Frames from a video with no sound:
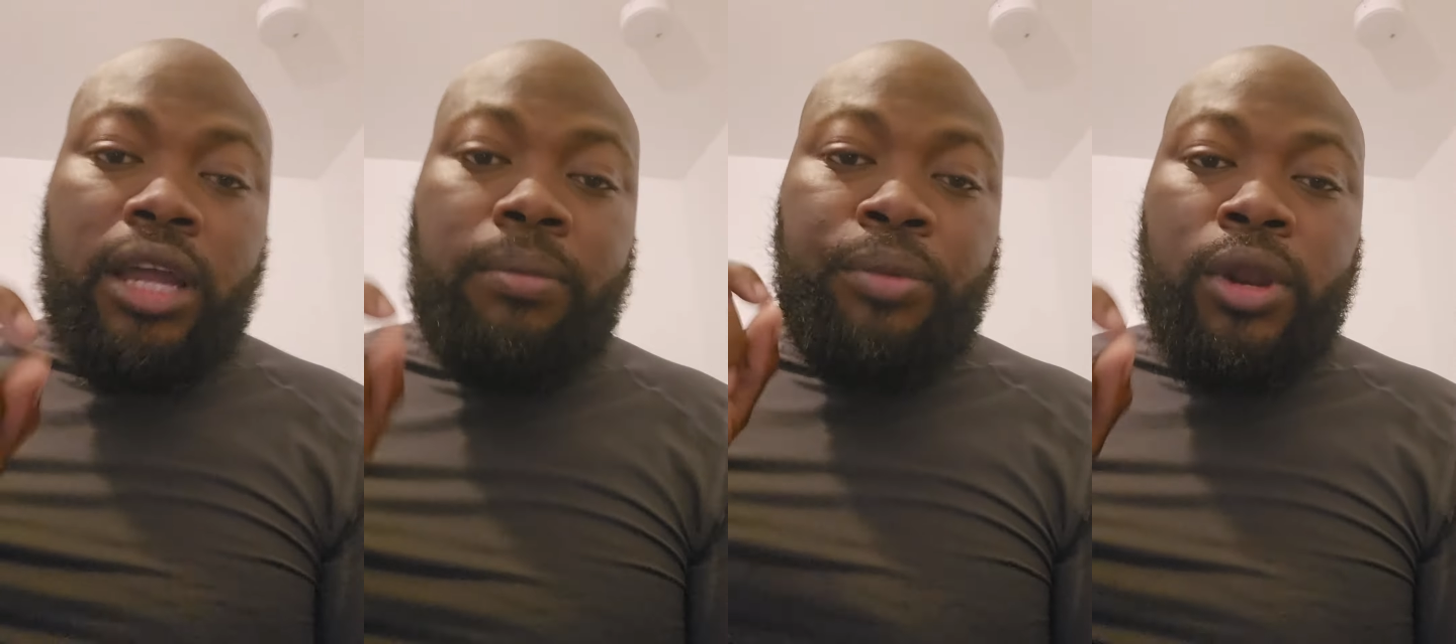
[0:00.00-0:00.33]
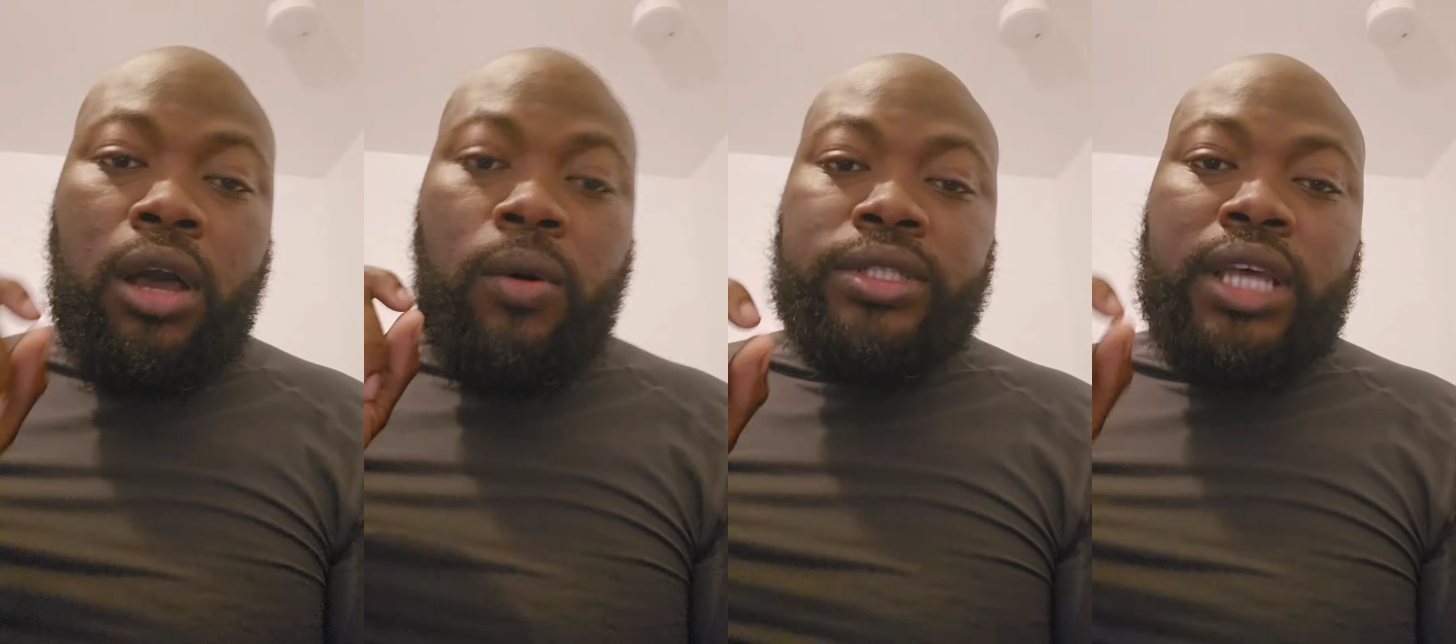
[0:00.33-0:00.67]
John
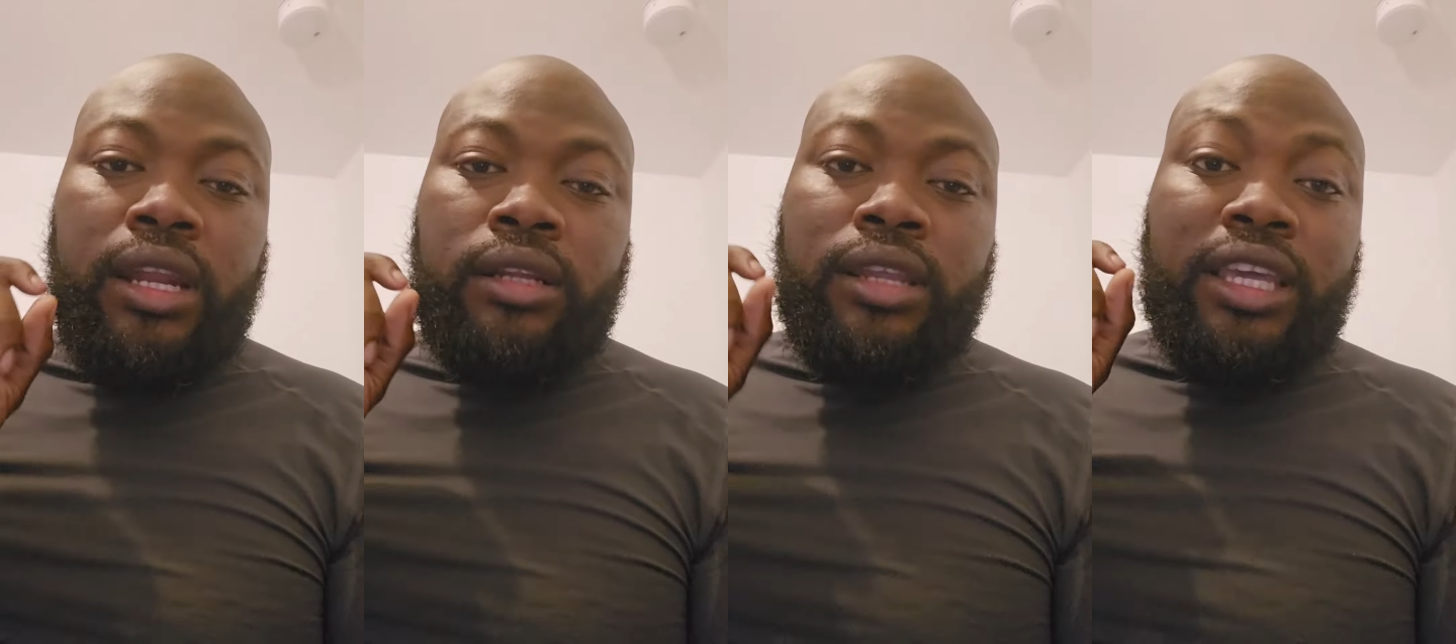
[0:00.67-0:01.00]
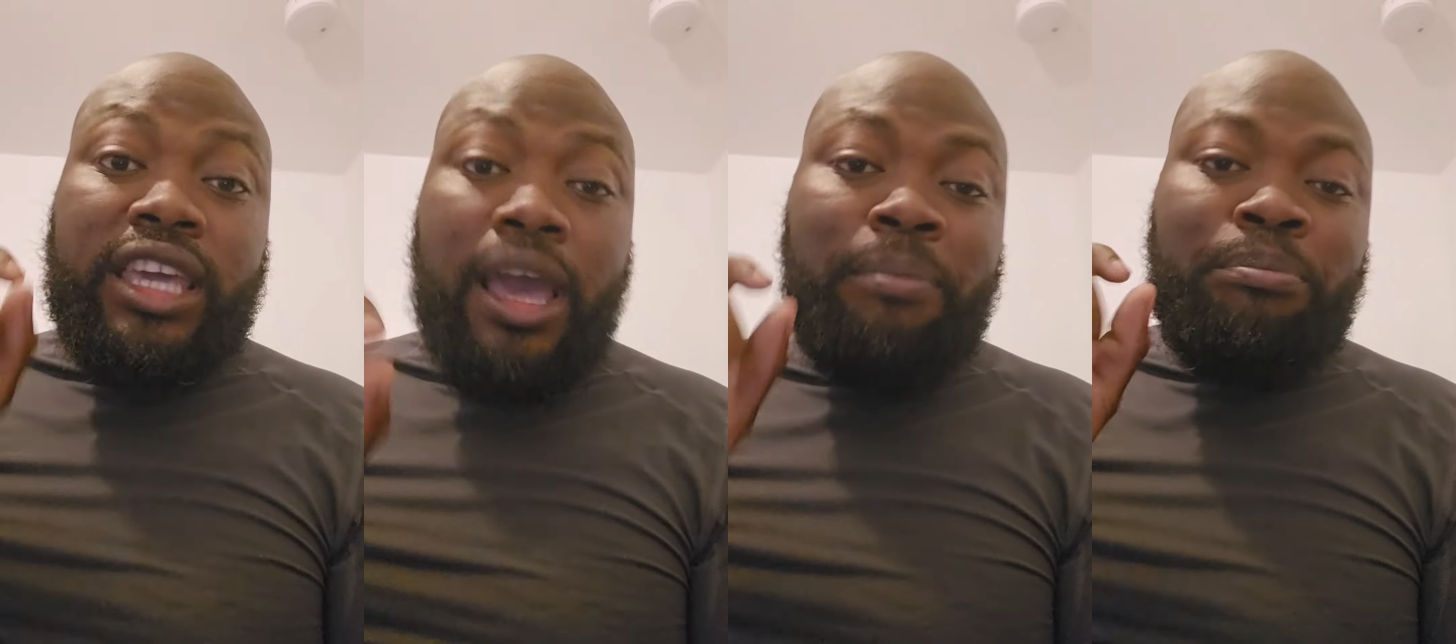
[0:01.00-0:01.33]
Pollock was on
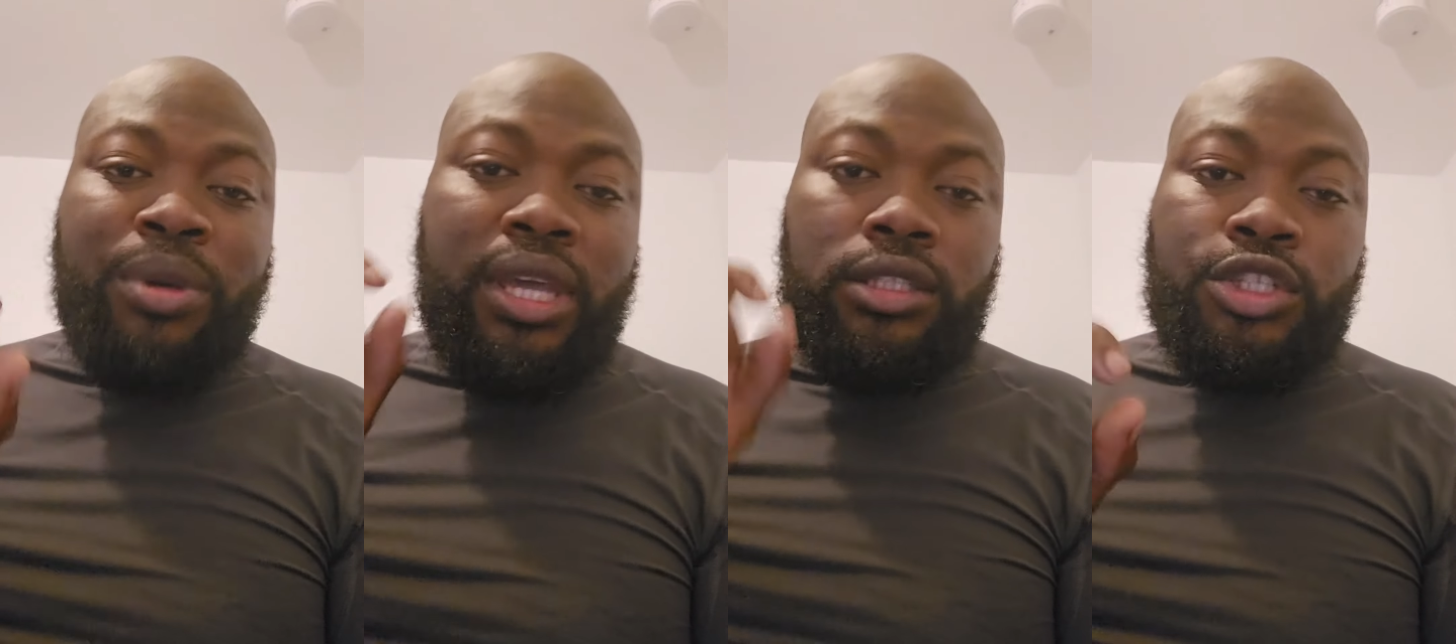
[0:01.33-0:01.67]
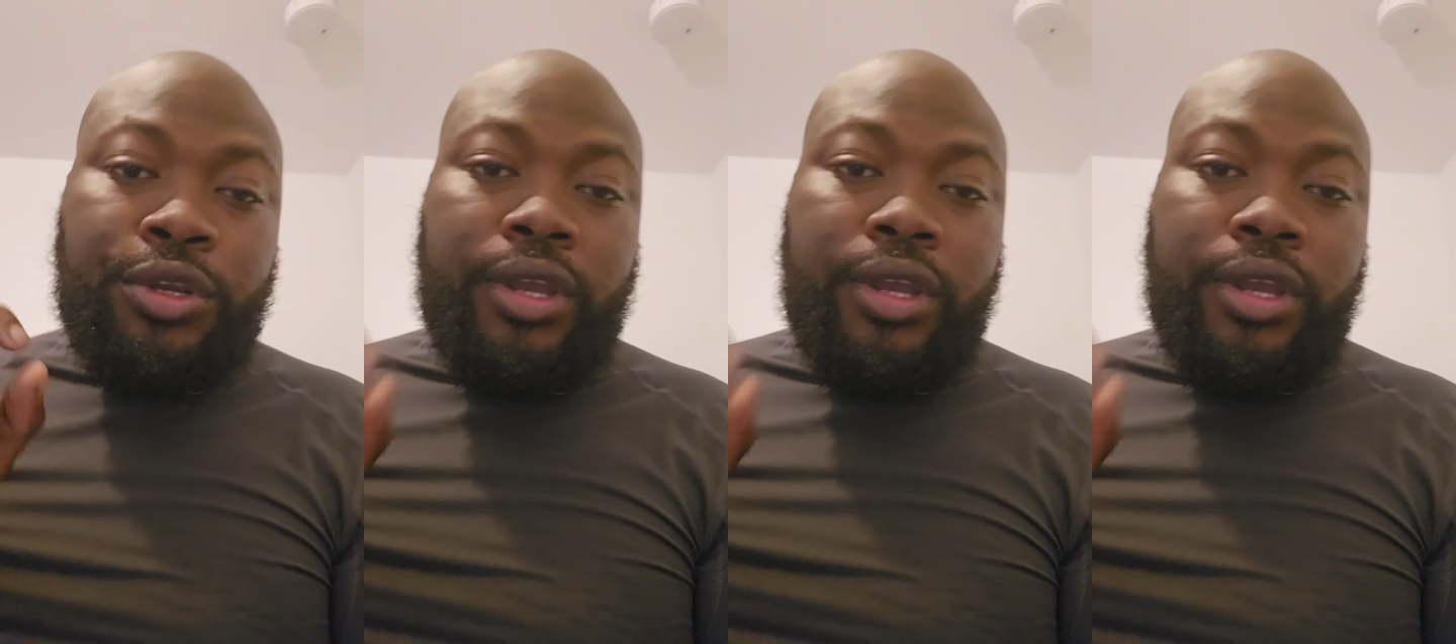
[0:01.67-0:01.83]
the campaign